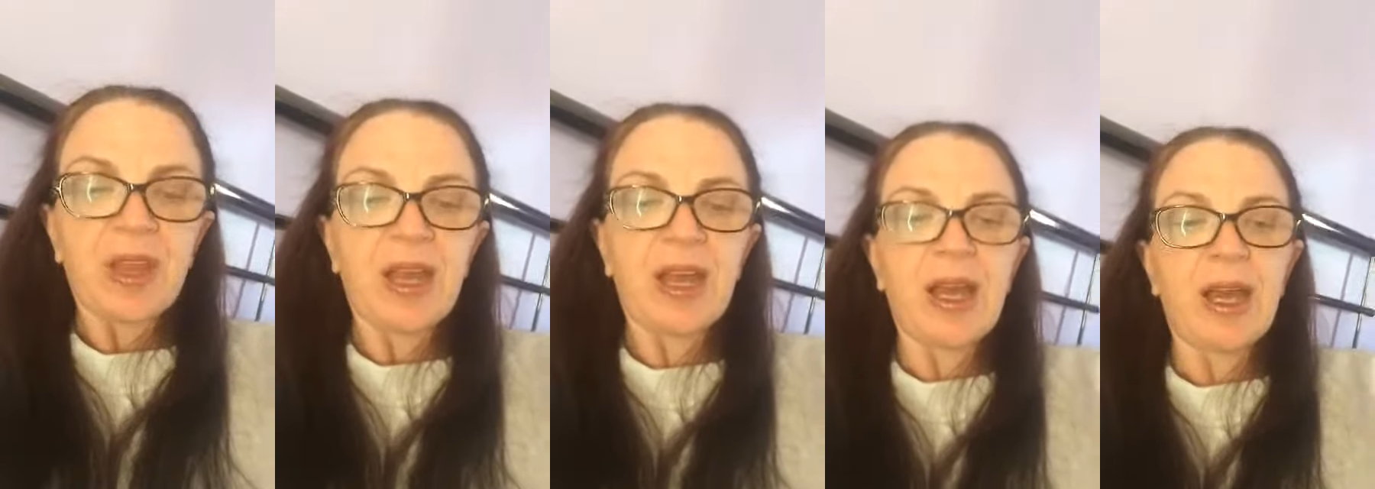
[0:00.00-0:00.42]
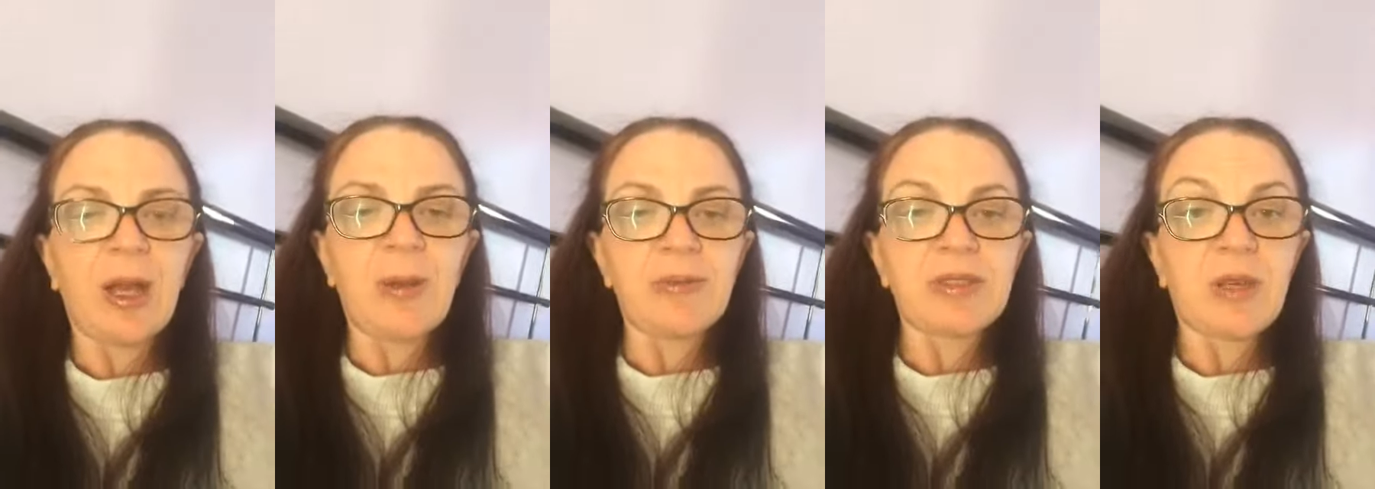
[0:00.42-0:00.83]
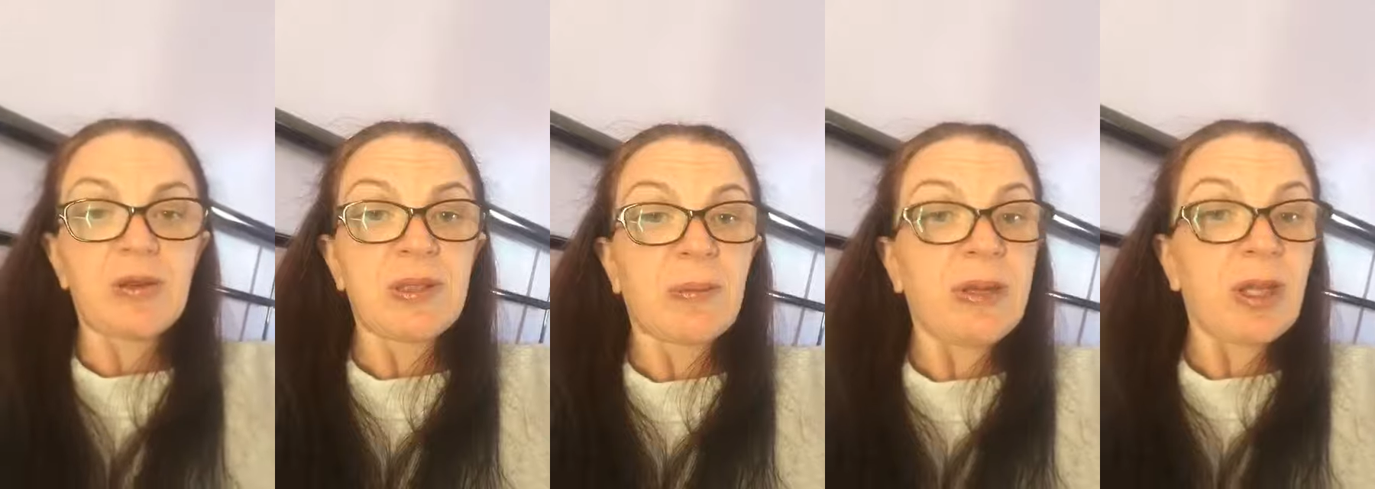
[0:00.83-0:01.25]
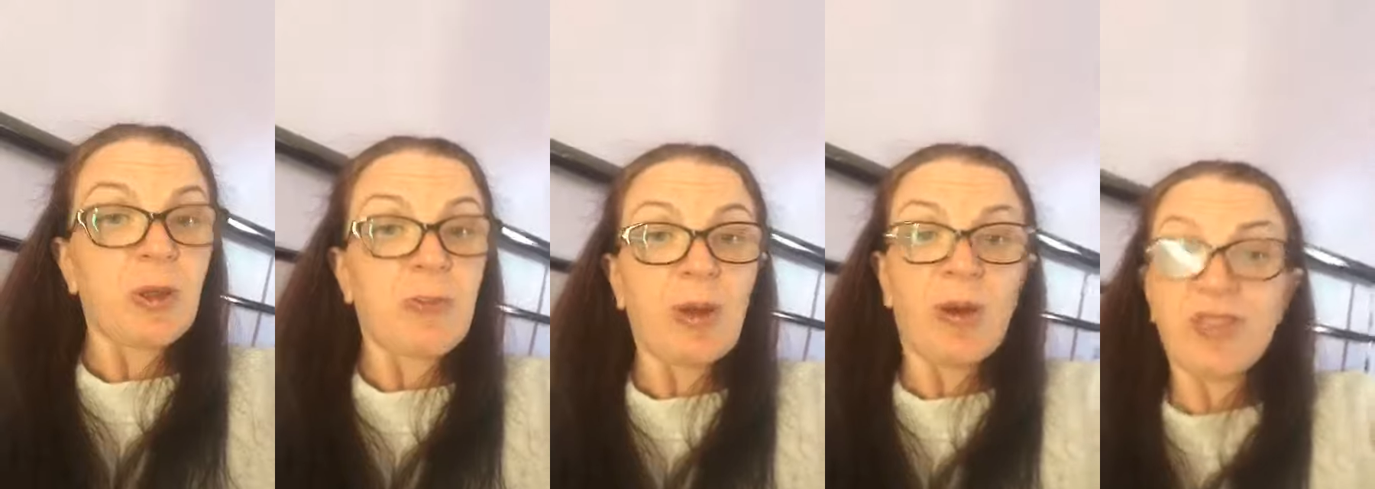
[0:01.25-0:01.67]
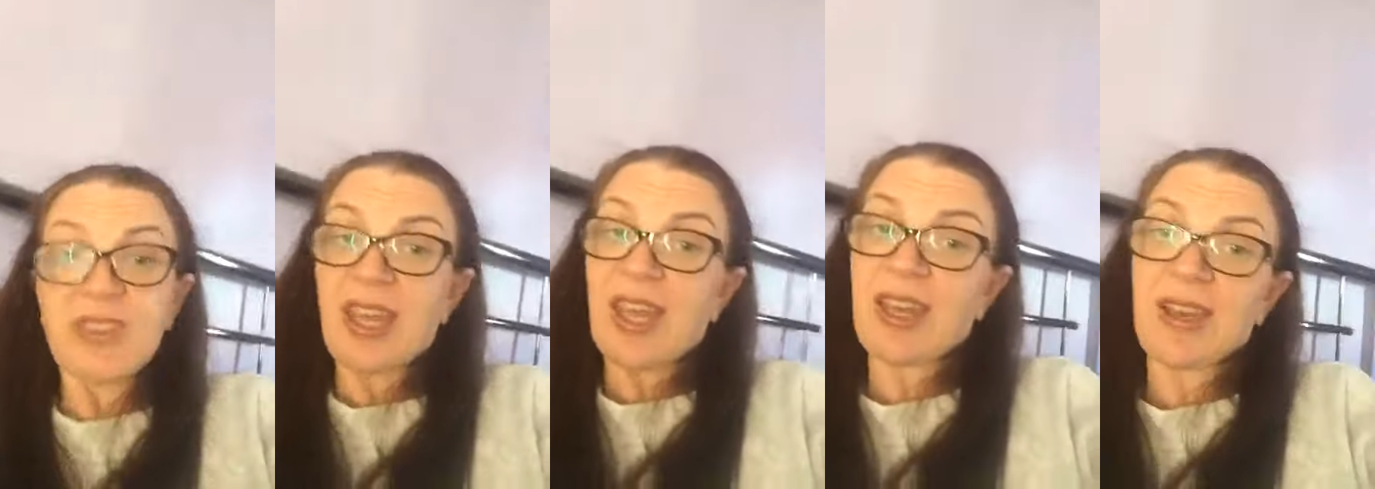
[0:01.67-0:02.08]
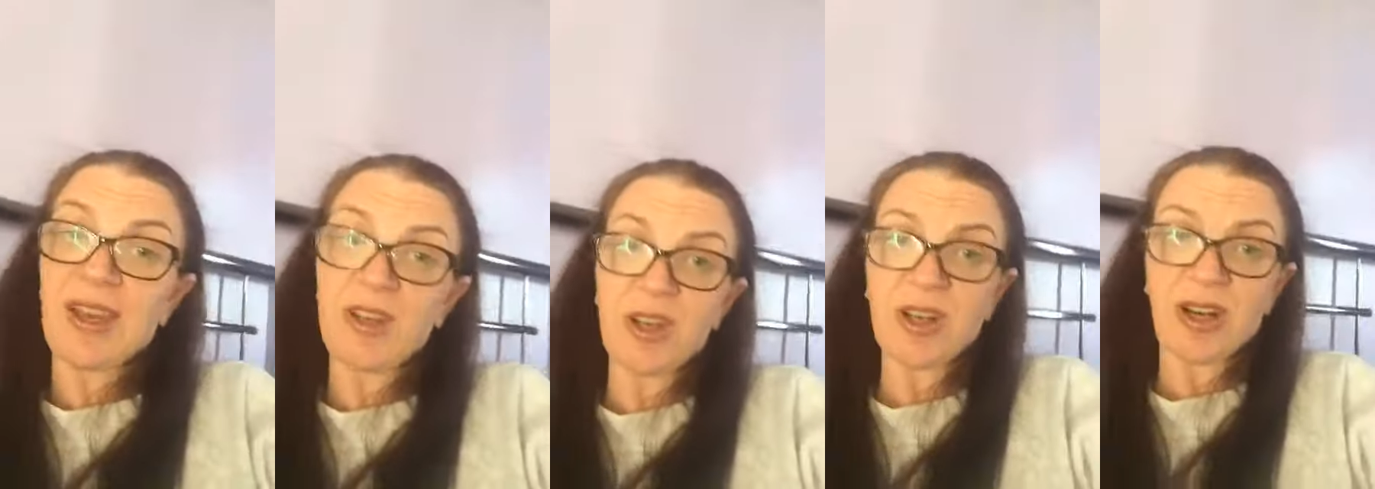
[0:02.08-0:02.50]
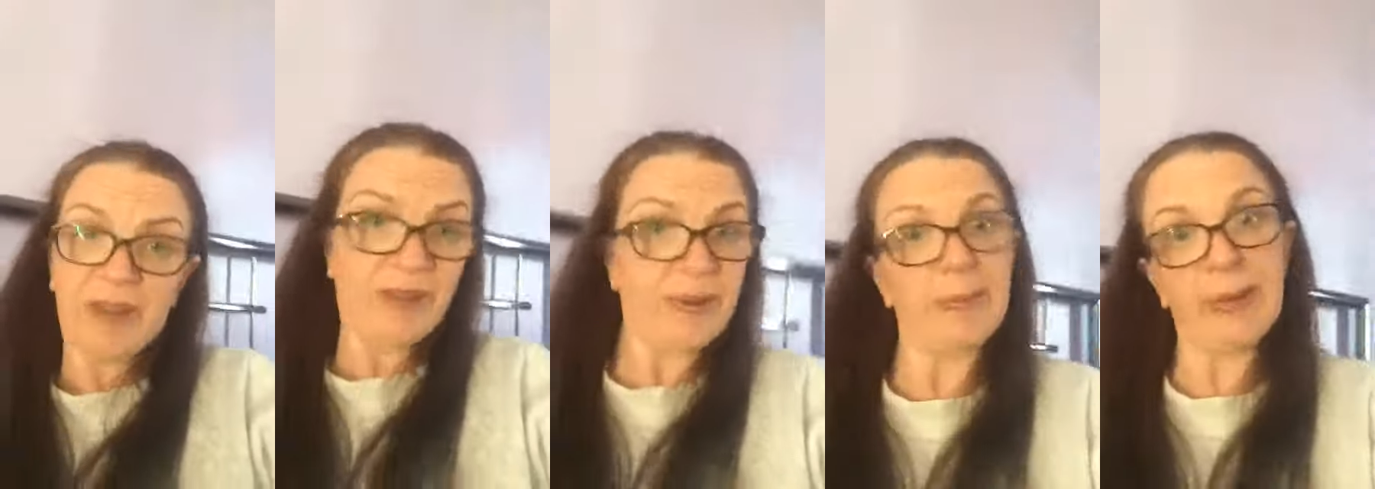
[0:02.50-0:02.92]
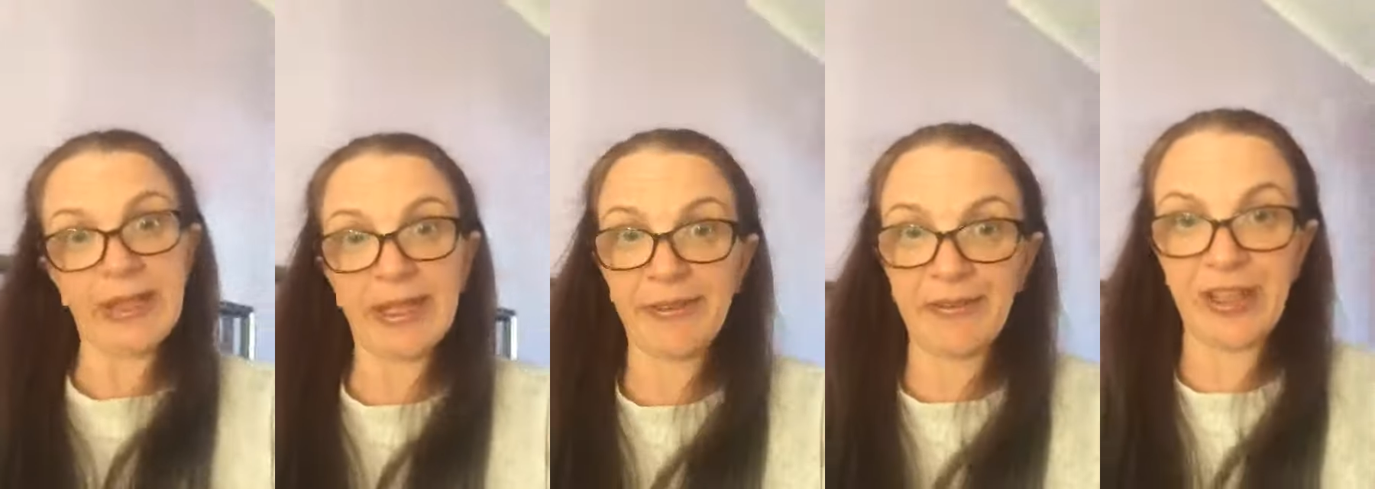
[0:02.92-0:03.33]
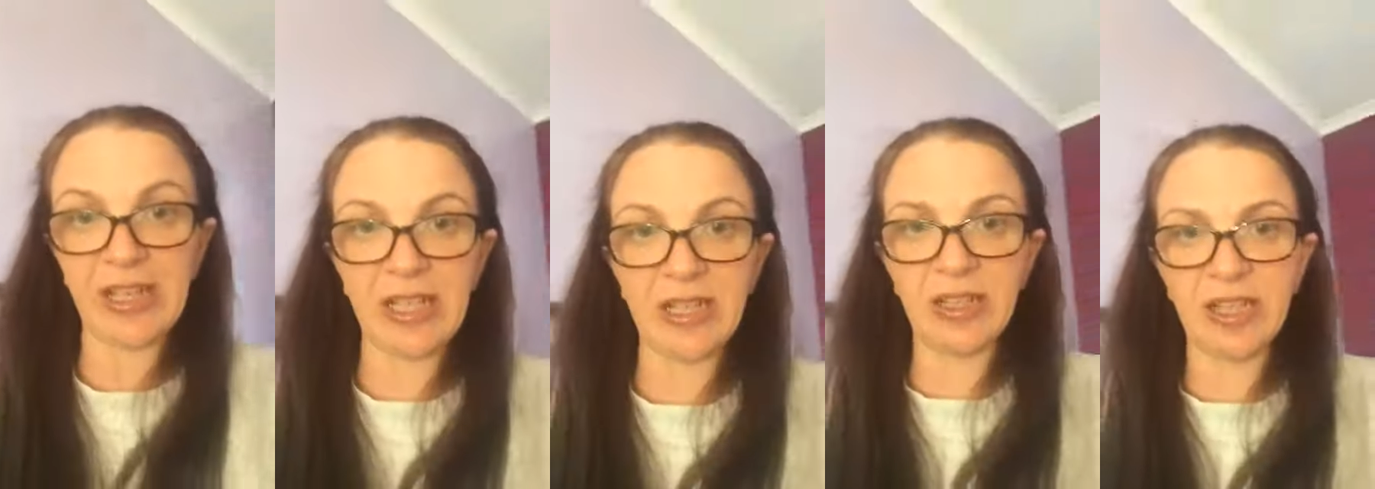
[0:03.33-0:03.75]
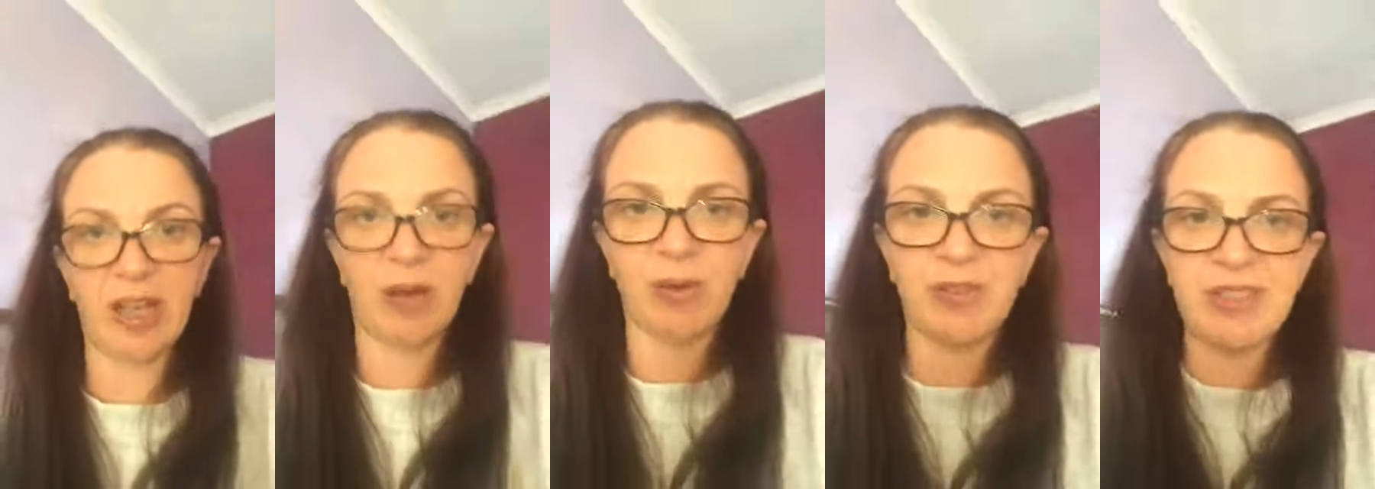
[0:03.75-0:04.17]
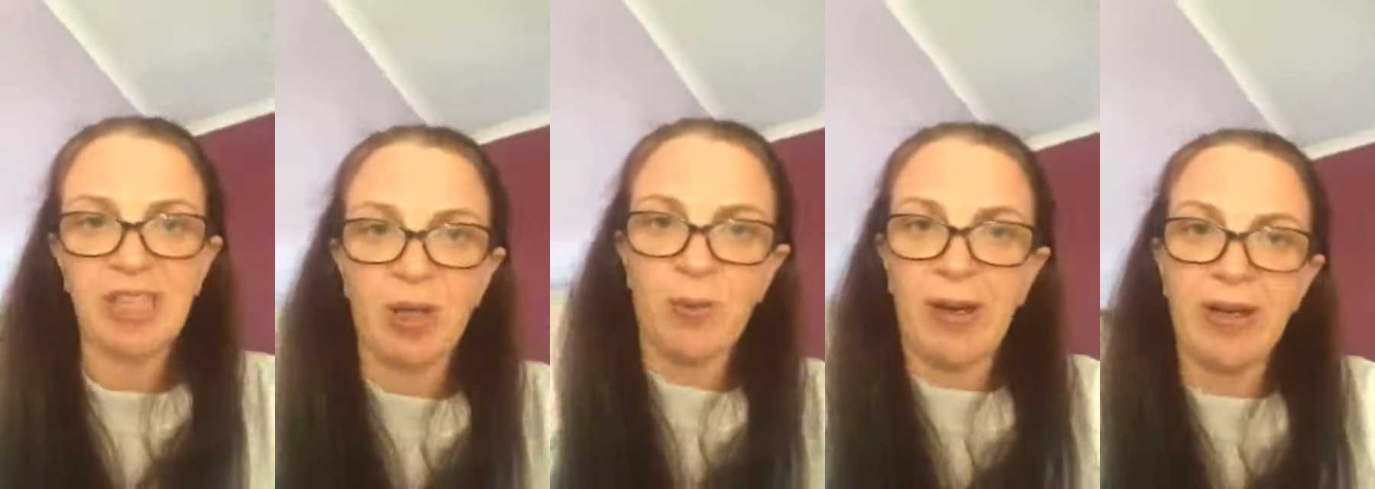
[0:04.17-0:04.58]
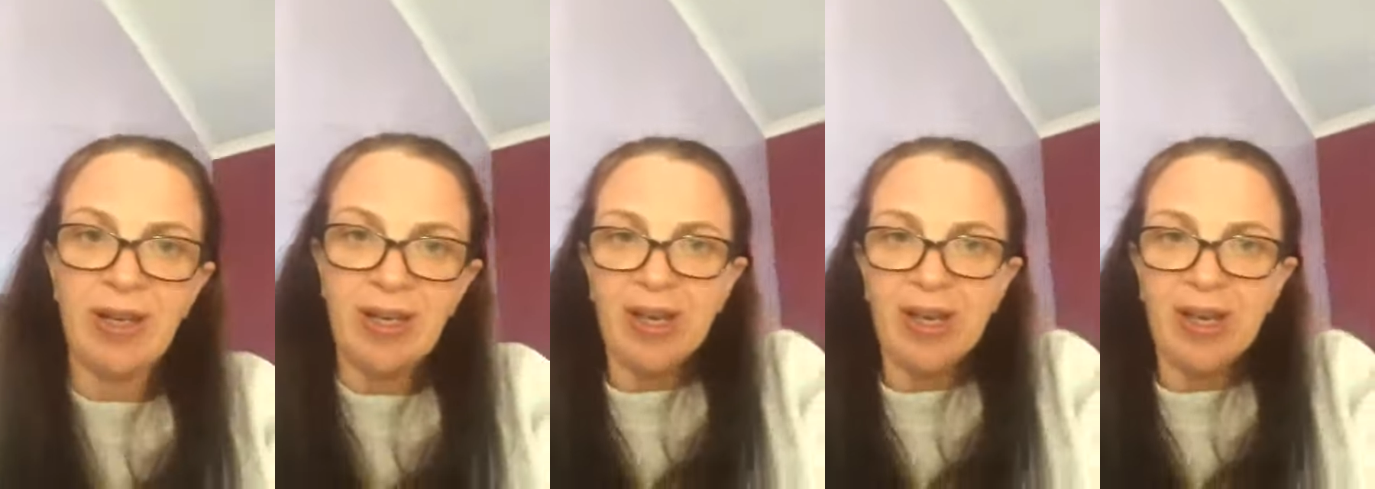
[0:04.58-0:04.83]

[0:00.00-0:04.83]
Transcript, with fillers: Um, so somebody could be off sick, and you're kind of like, that's bloody convenient, you know, off sick when